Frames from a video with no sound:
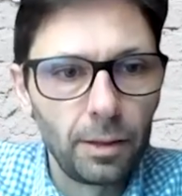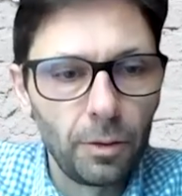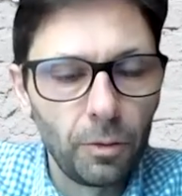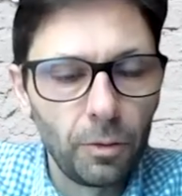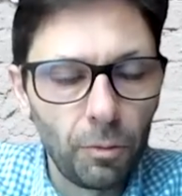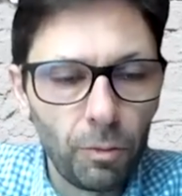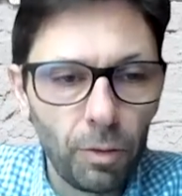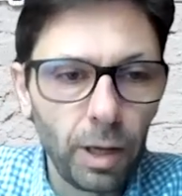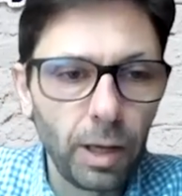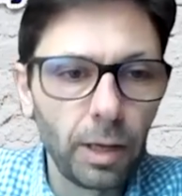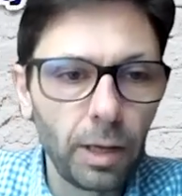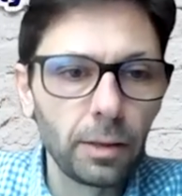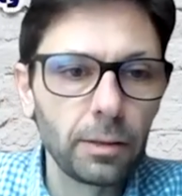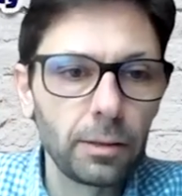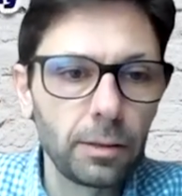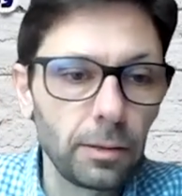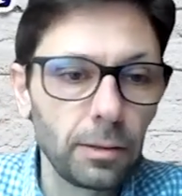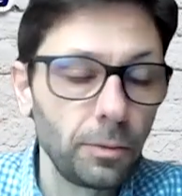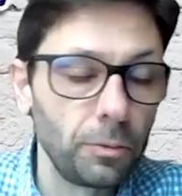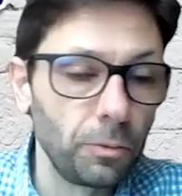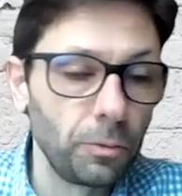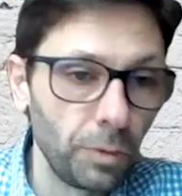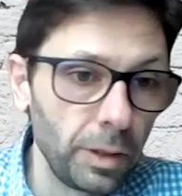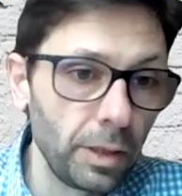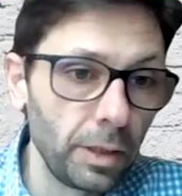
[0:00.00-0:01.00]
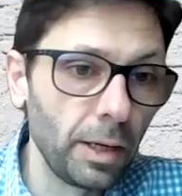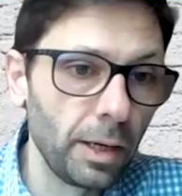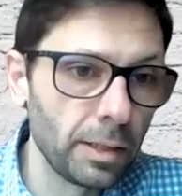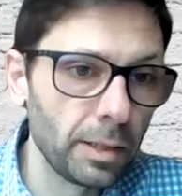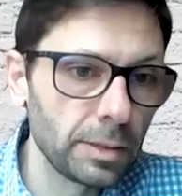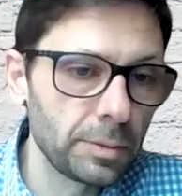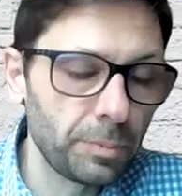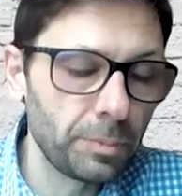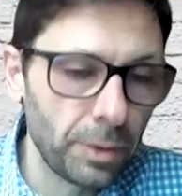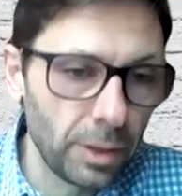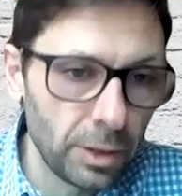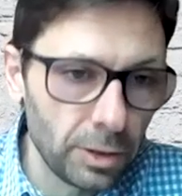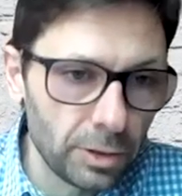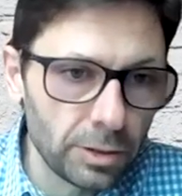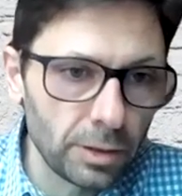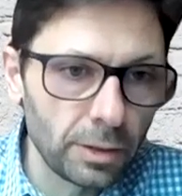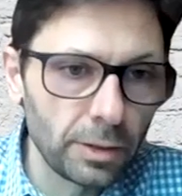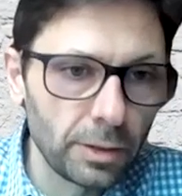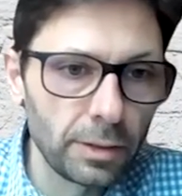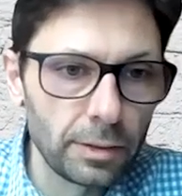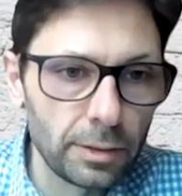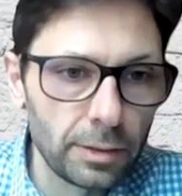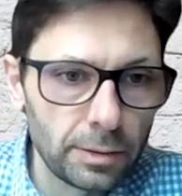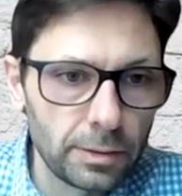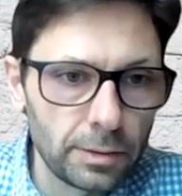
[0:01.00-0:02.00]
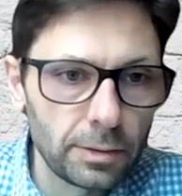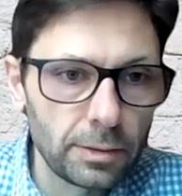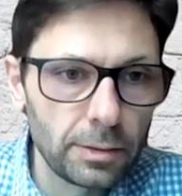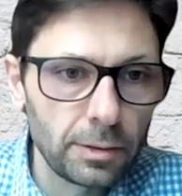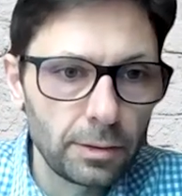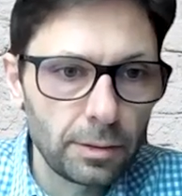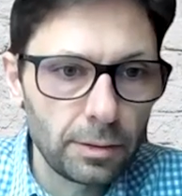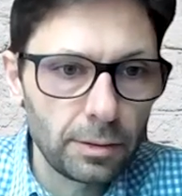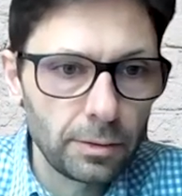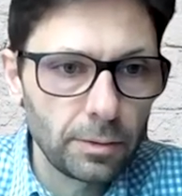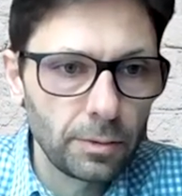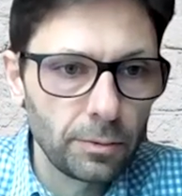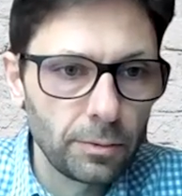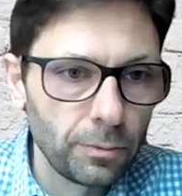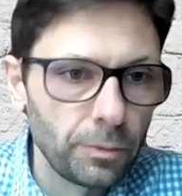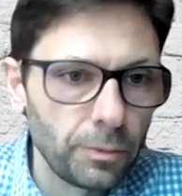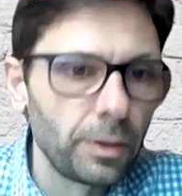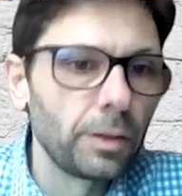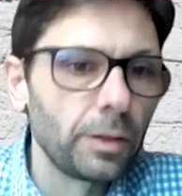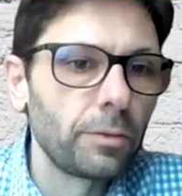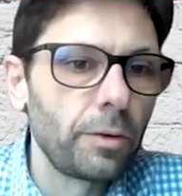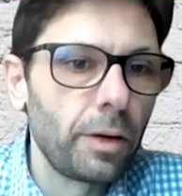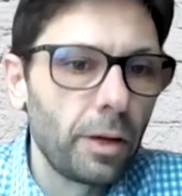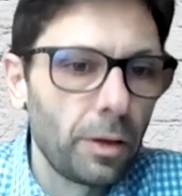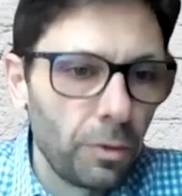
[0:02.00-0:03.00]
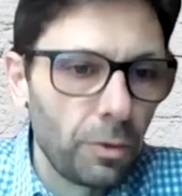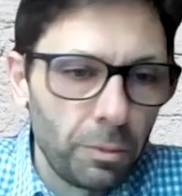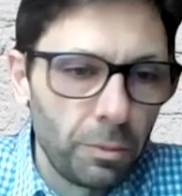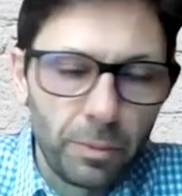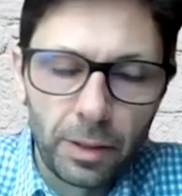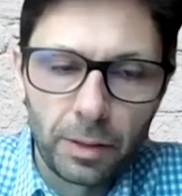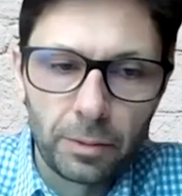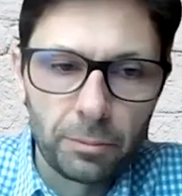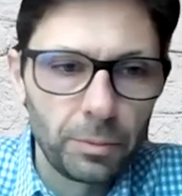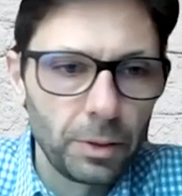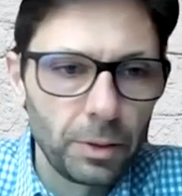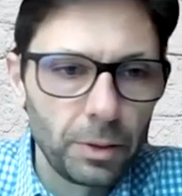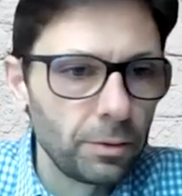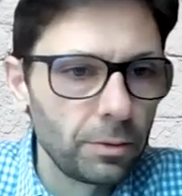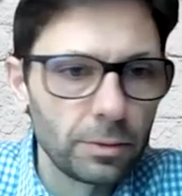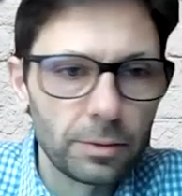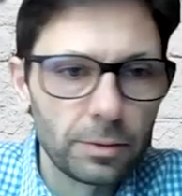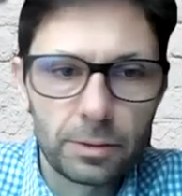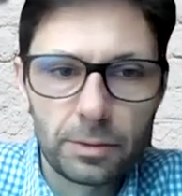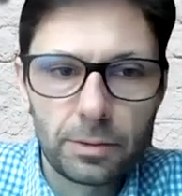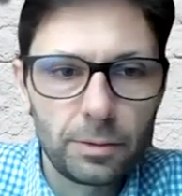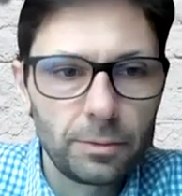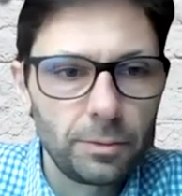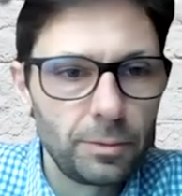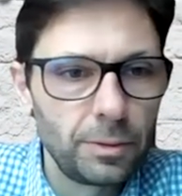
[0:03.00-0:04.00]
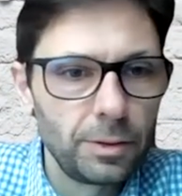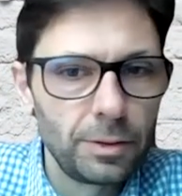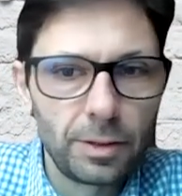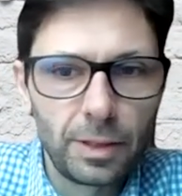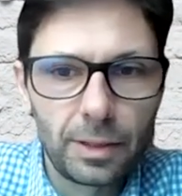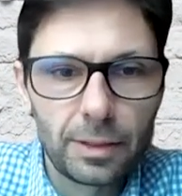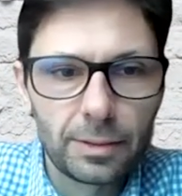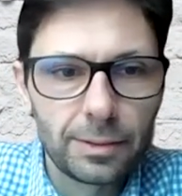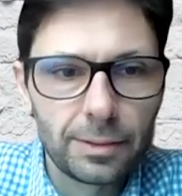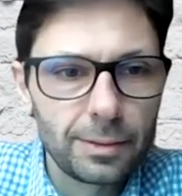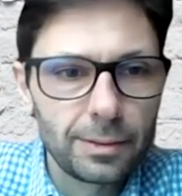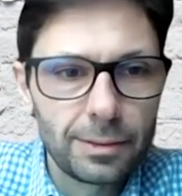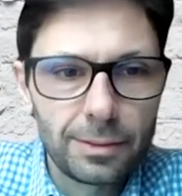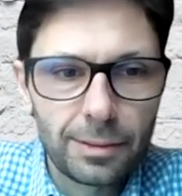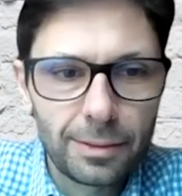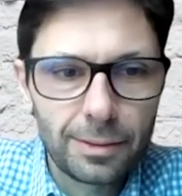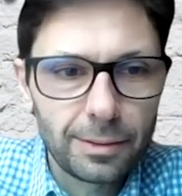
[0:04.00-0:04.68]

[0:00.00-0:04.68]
what we as specialists we recommend, because we just